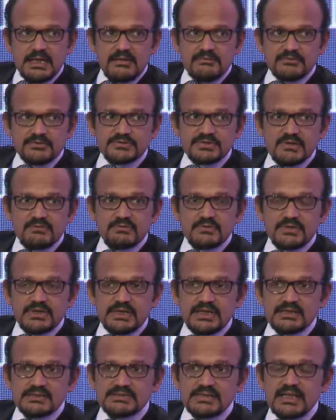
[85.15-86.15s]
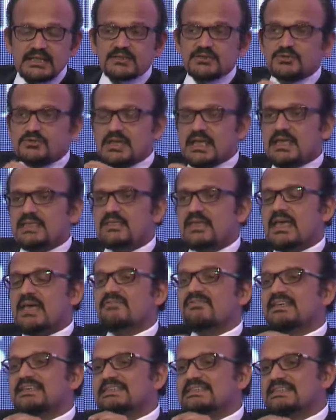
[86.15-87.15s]
for several years. And today they
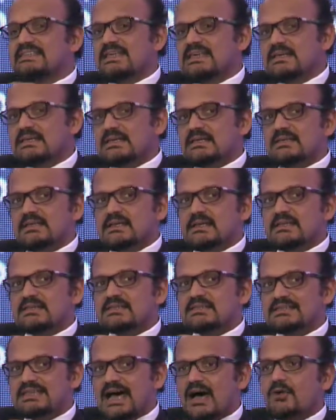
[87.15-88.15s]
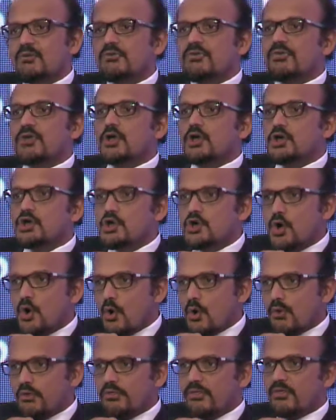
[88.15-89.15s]
have exceeded
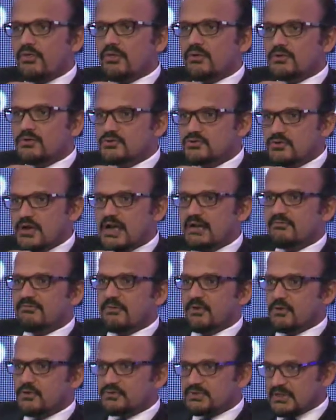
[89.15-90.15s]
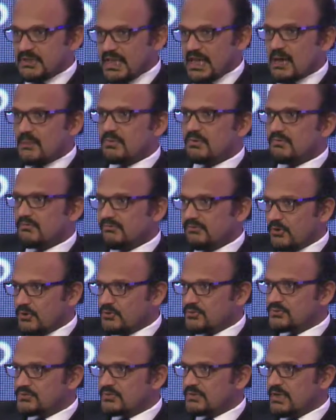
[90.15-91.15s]
South-North trade flows and capital
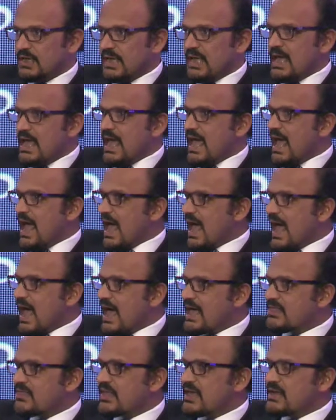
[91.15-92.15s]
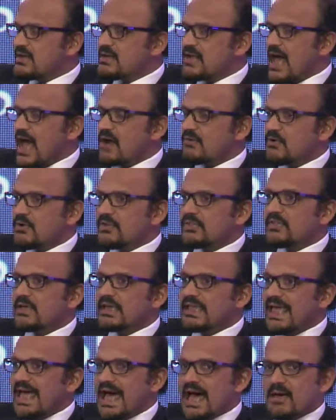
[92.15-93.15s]
flows, and they're narrowing the
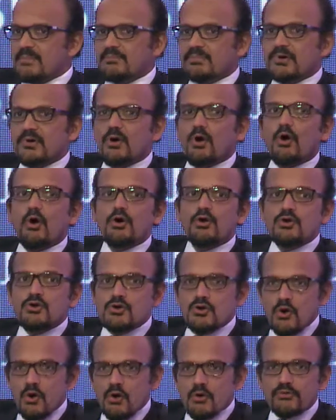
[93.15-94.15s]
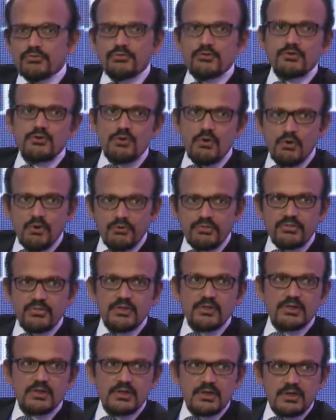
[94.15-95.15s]
gap on North-North
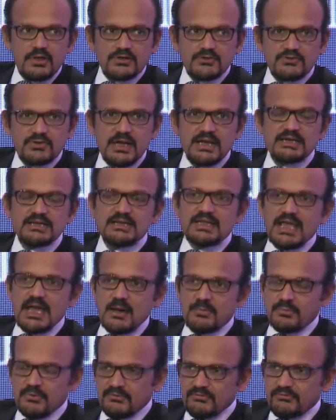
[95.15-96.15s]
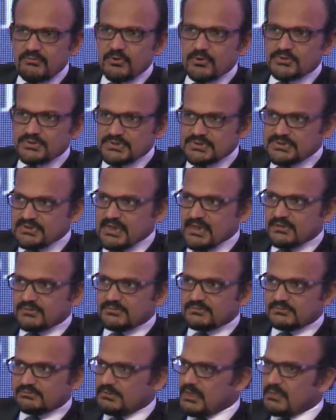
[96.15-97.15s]
trade and capital flows itself.
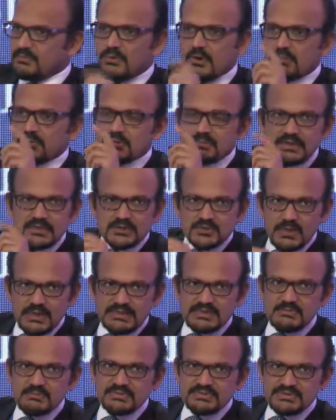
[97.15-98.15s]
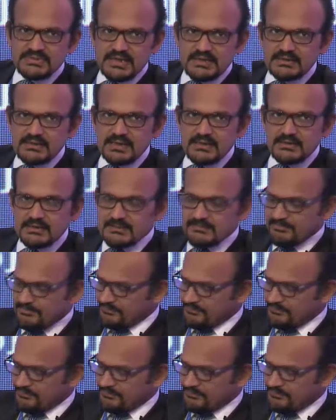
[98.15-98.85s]
They're probably 20% under.